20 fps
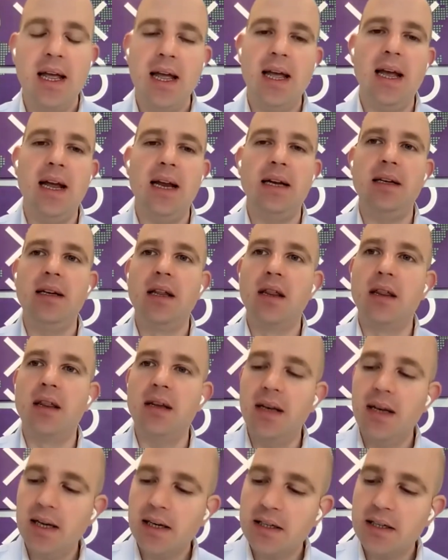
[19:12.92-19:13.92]
And the
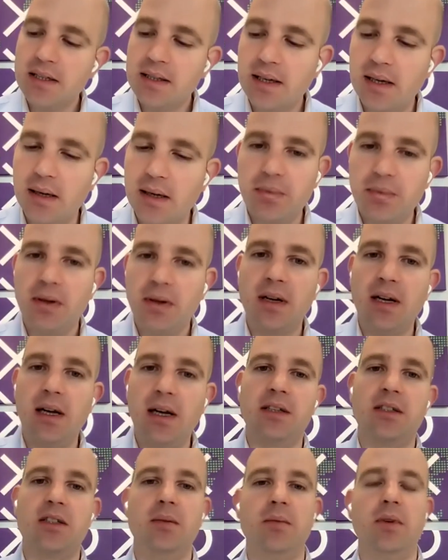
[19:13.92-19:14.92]
next step
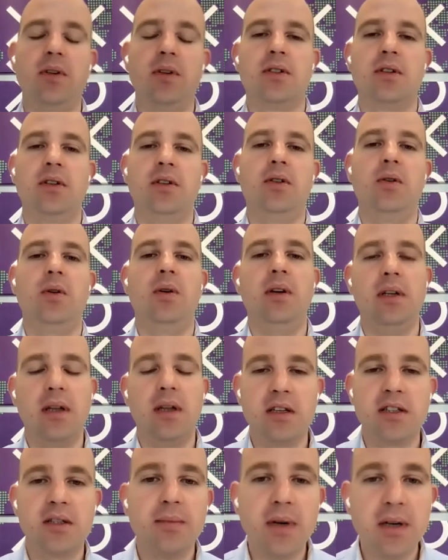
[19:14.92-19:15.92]
customers are doing, and
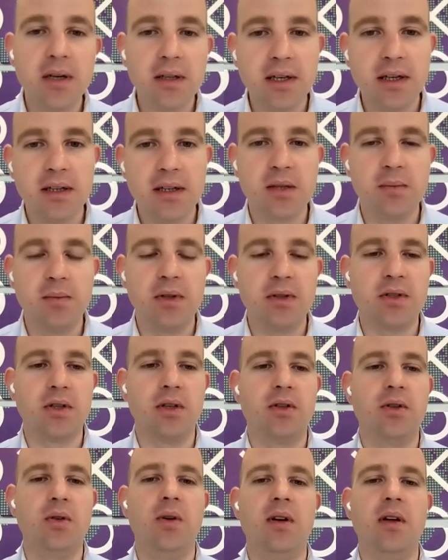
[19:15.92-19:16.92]
the smart customers
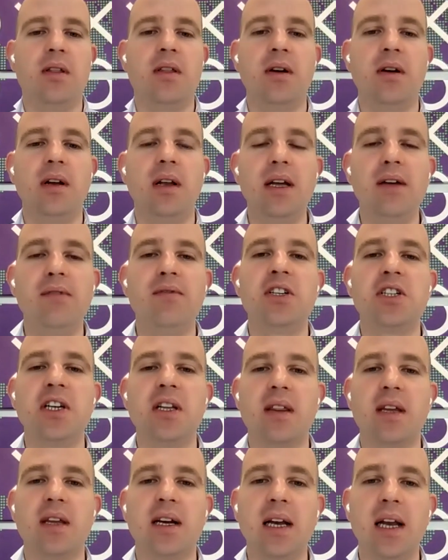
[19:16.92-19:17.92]
are doing, they're
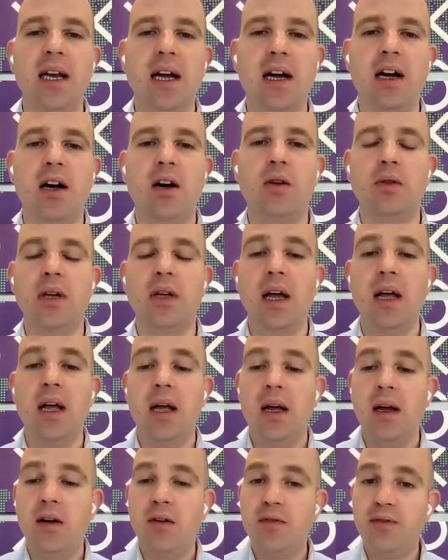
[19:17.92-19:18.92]
leveraging the cloud
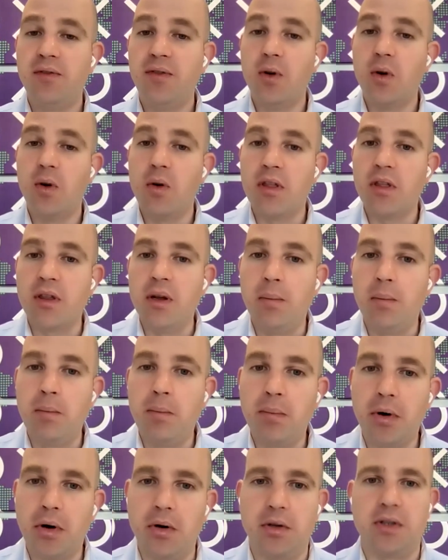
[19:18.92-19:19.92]
for the
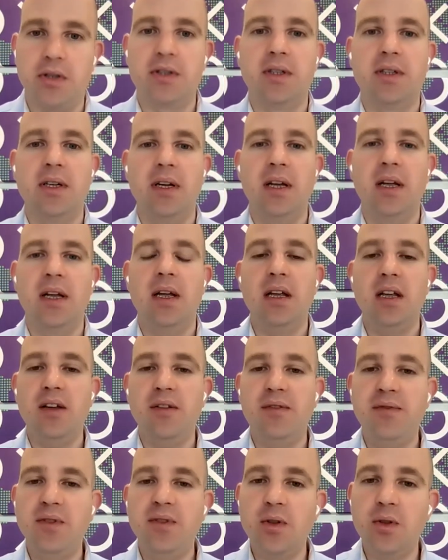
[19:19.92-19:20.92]
burst.
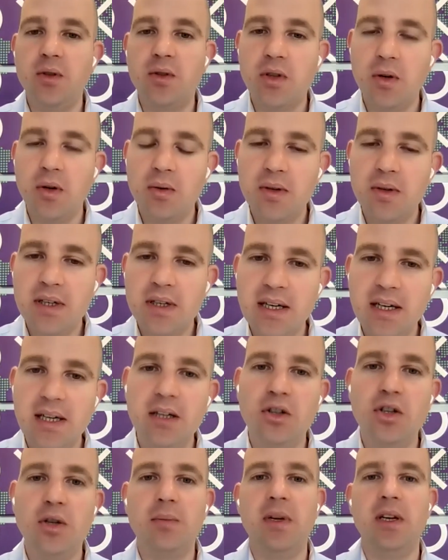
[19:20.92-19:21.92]
If you don't
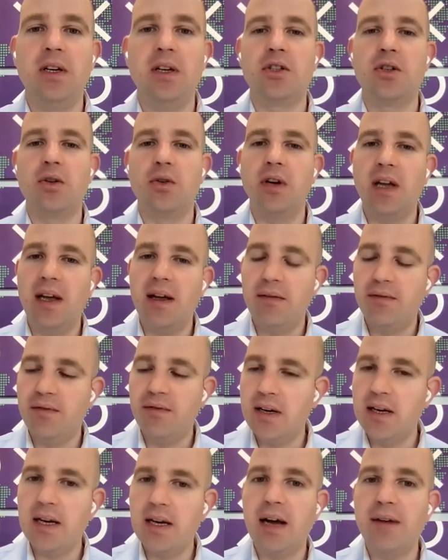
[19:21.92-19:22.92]
need to make sure you have
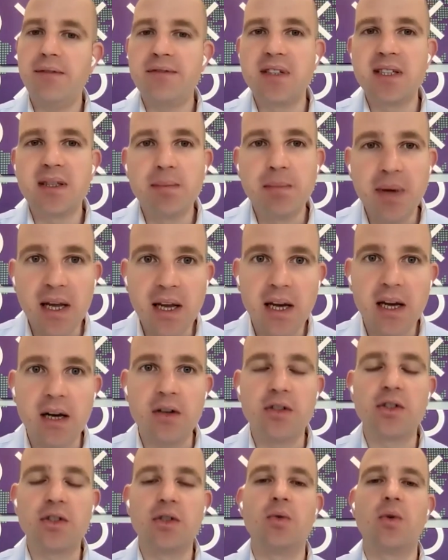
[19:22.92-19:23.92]
enough
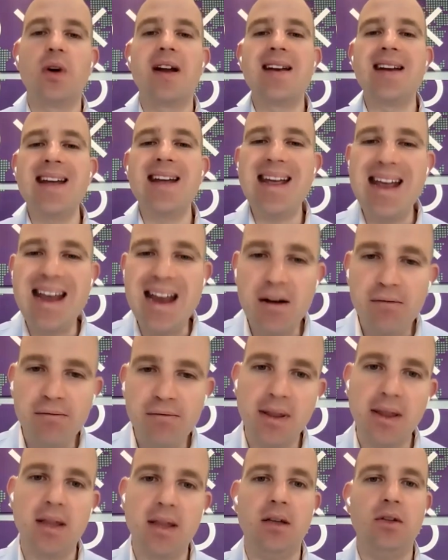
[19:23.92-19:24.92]
spares to run
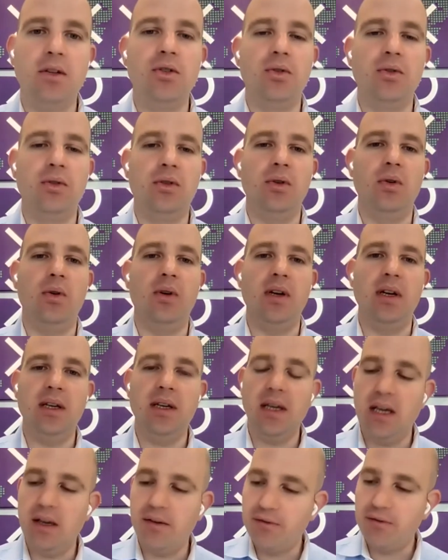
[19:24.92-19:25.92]
everything you're
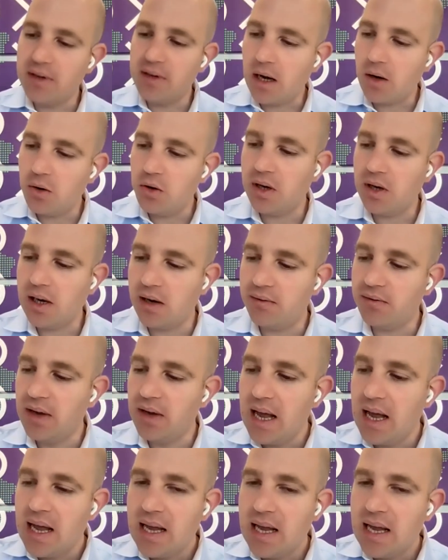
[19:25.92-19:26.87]
doing, if now you have